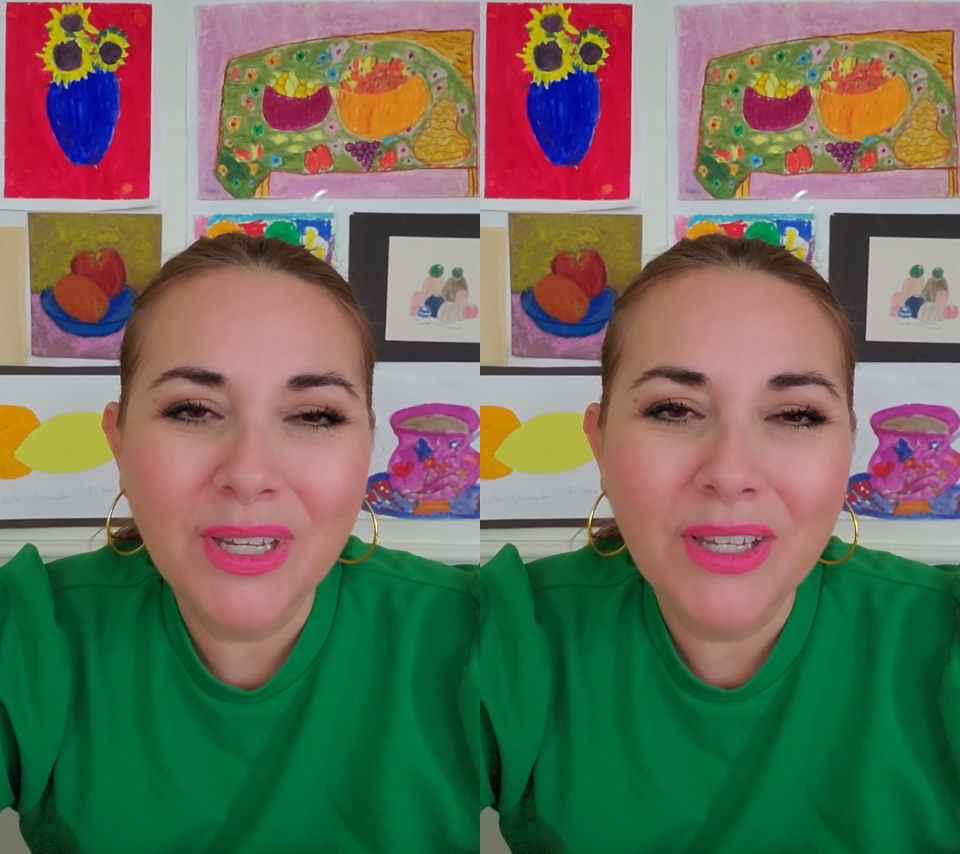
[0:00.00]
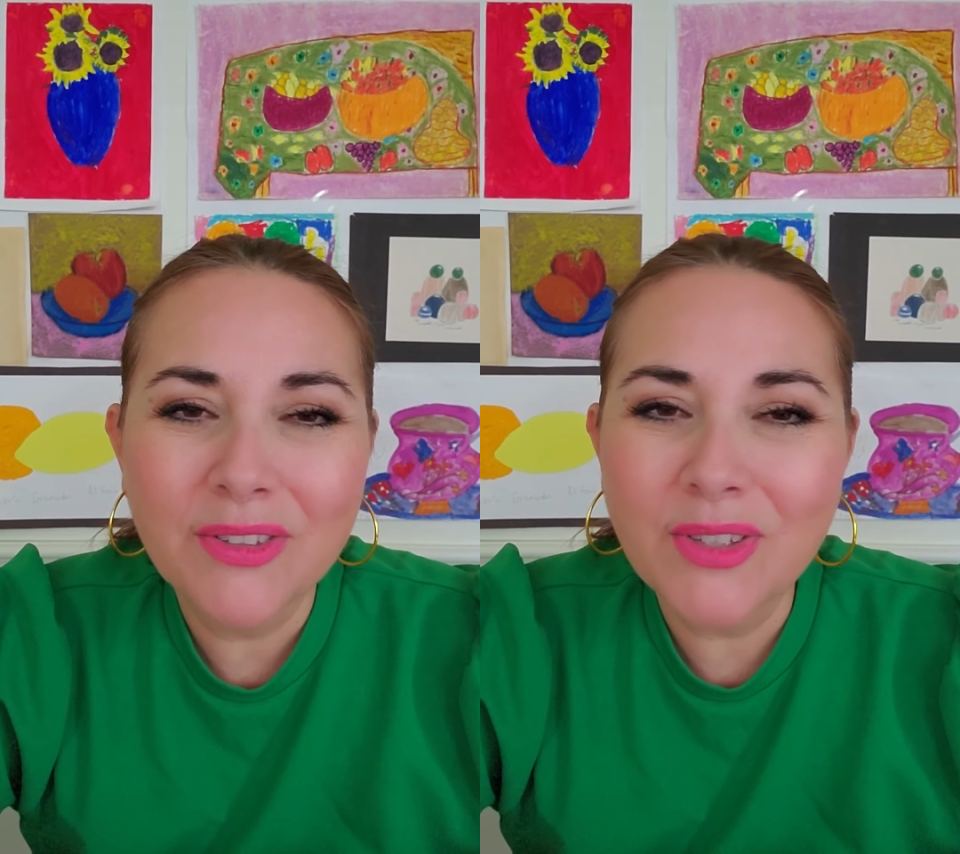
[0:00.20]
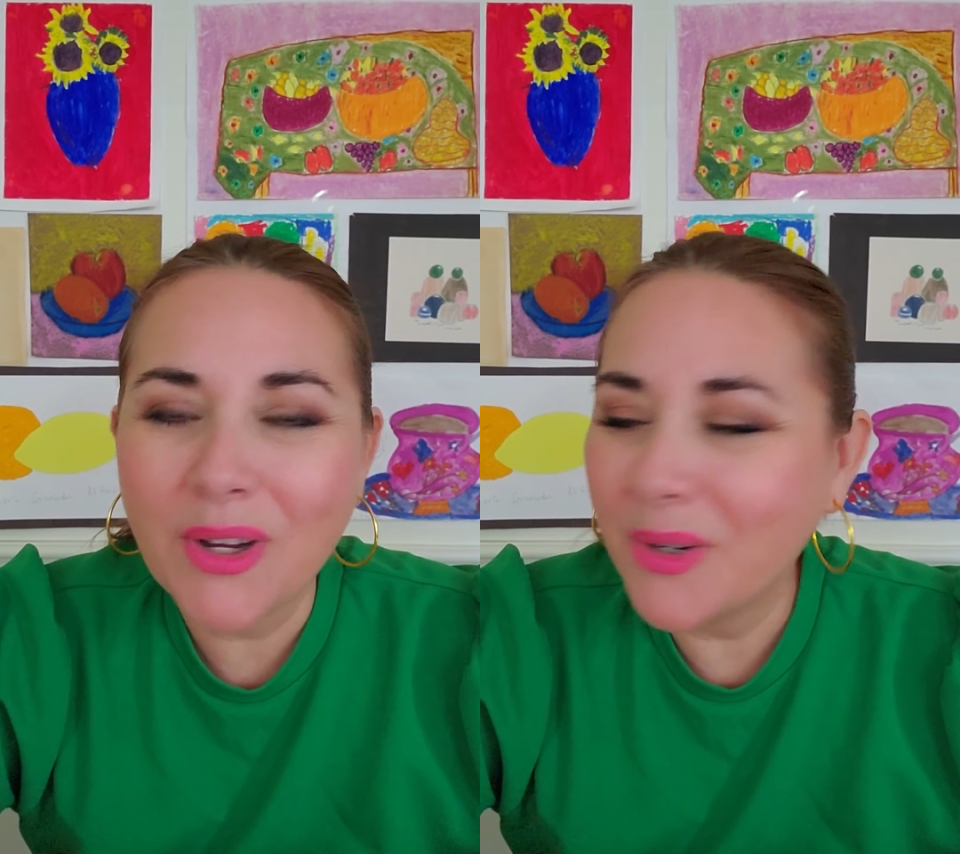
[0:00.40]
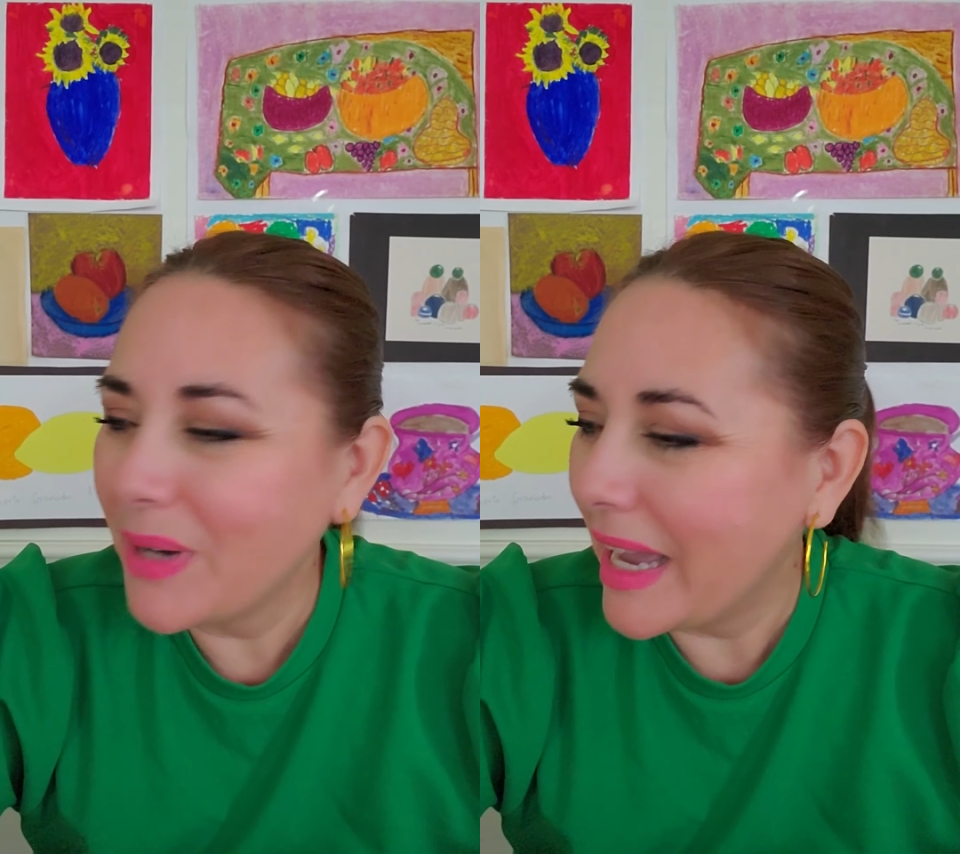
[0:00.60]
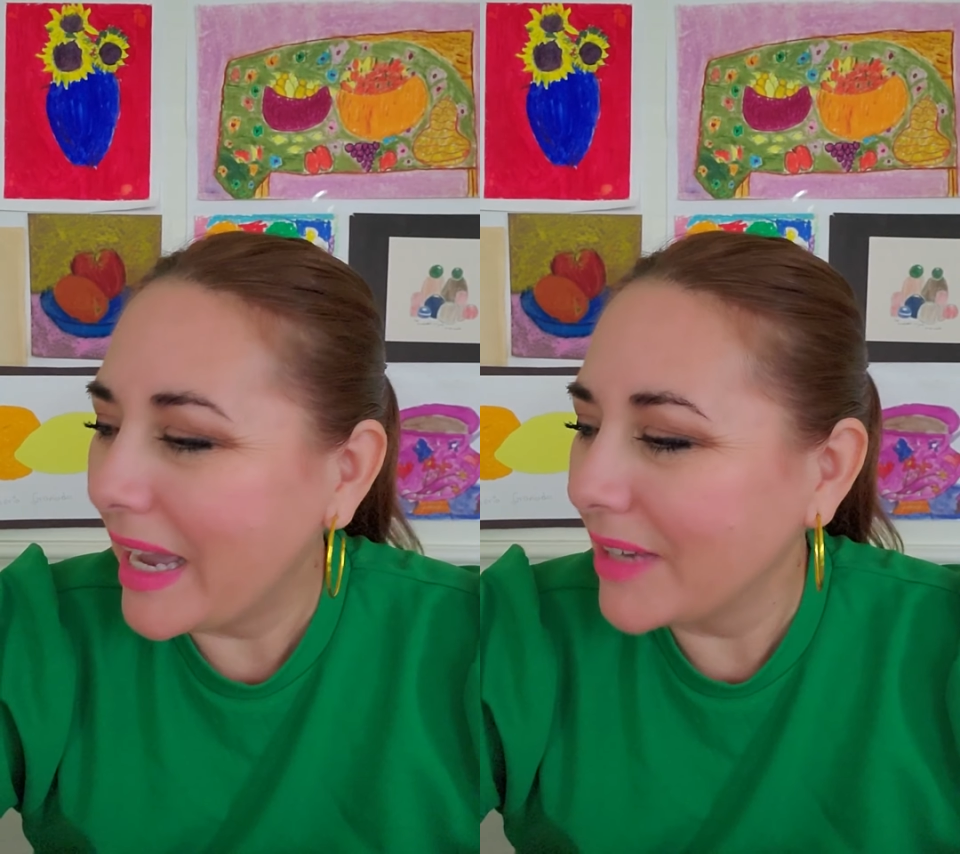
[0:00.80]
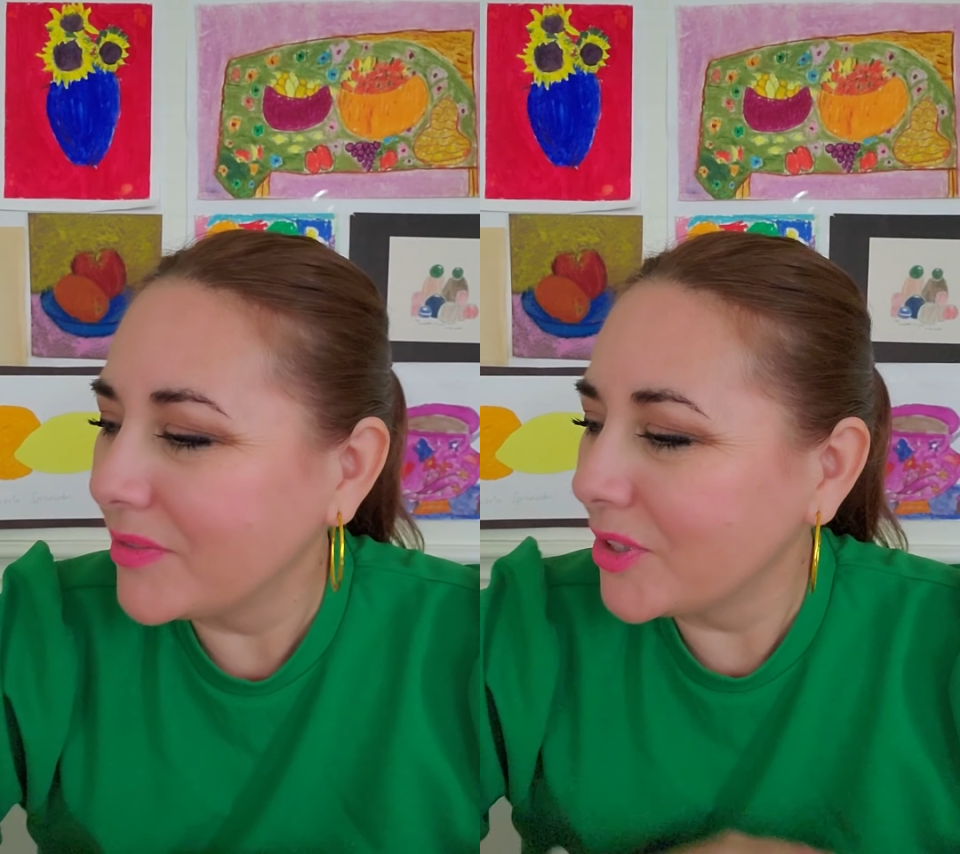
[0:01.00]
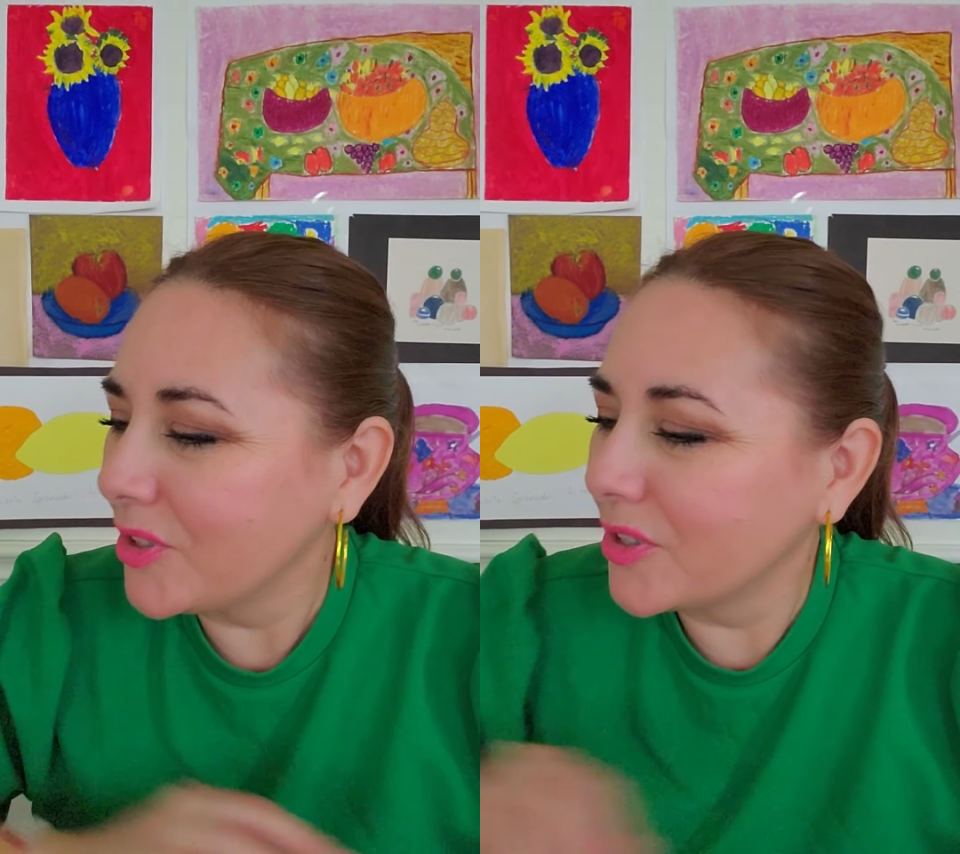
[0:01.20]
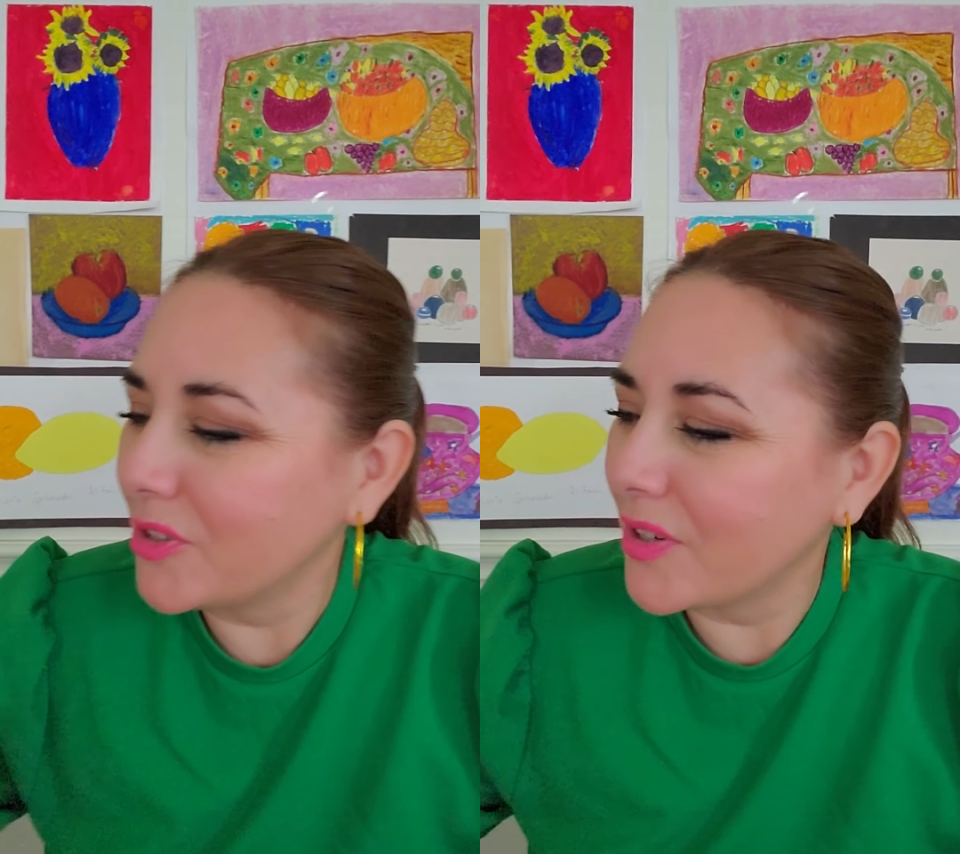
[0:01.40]
So after
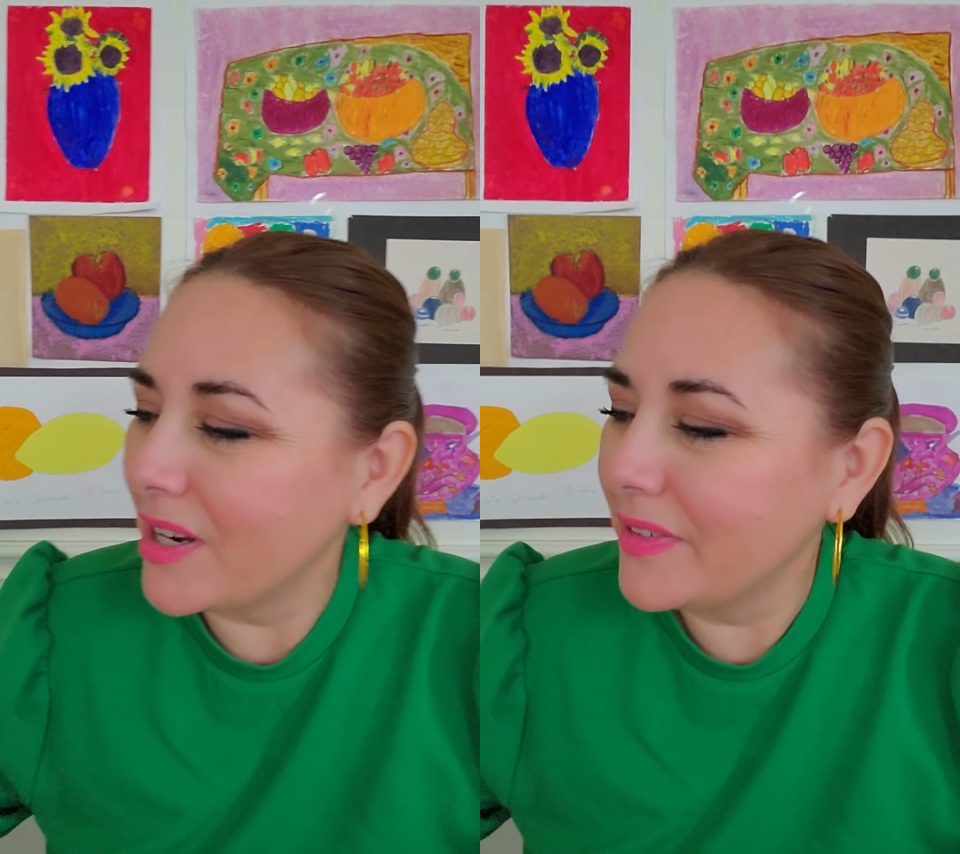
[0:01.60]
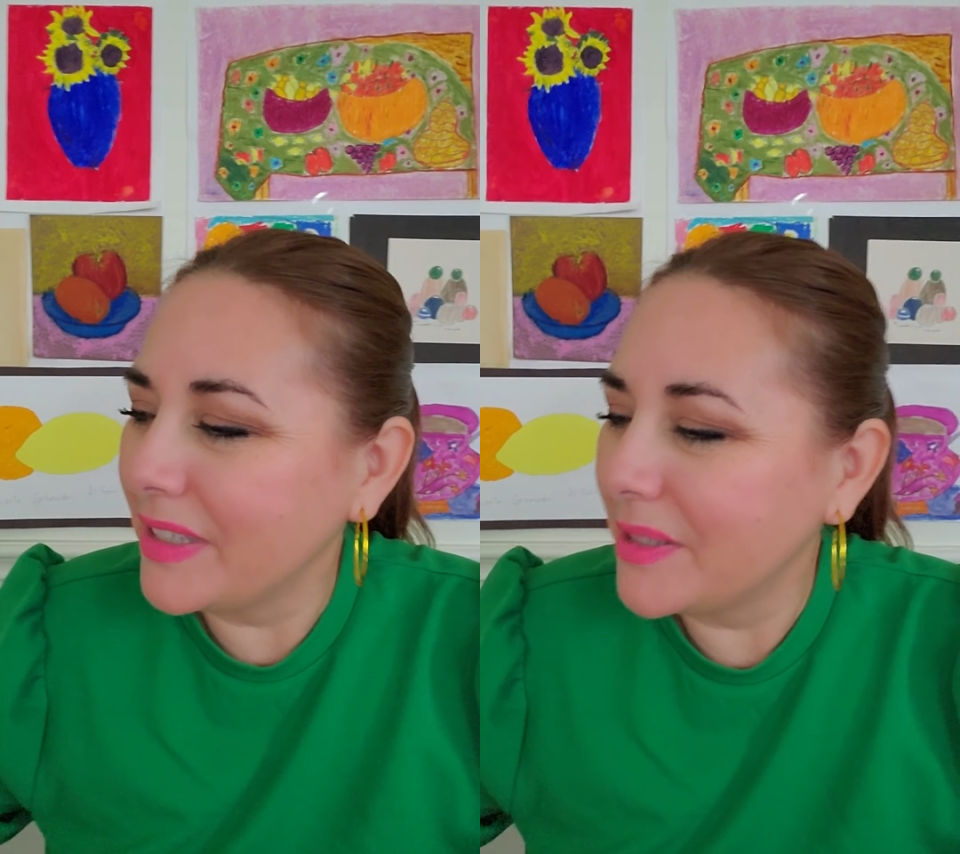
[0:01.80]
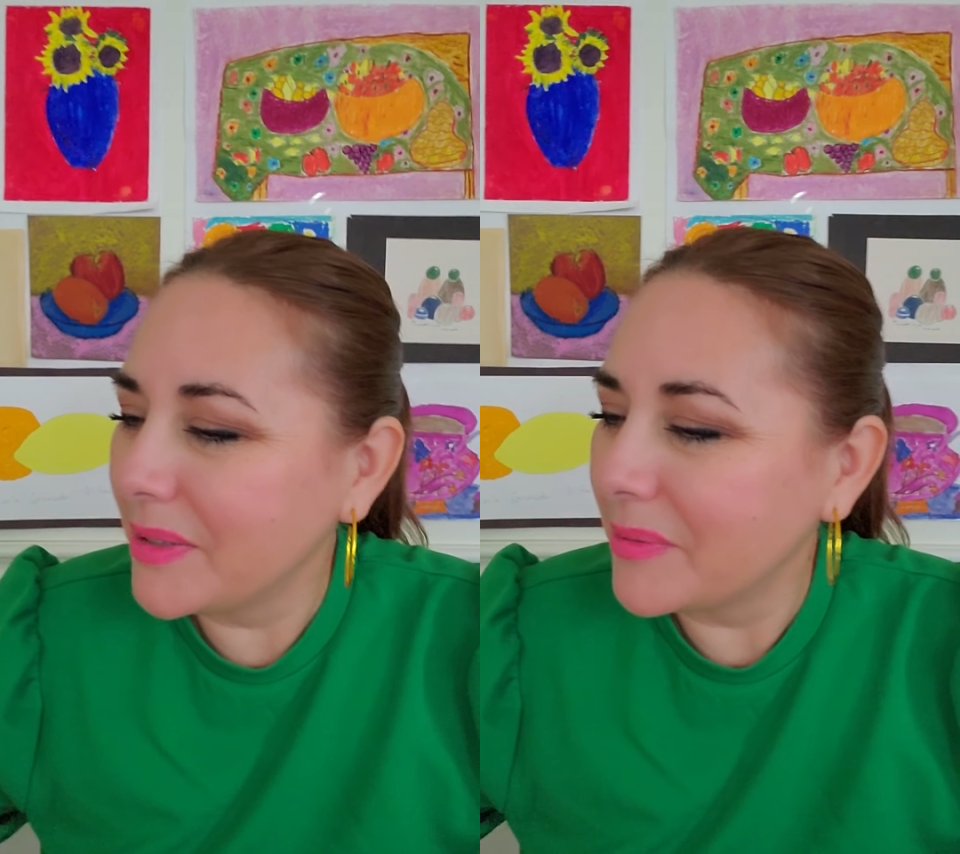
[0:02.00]
your drawing,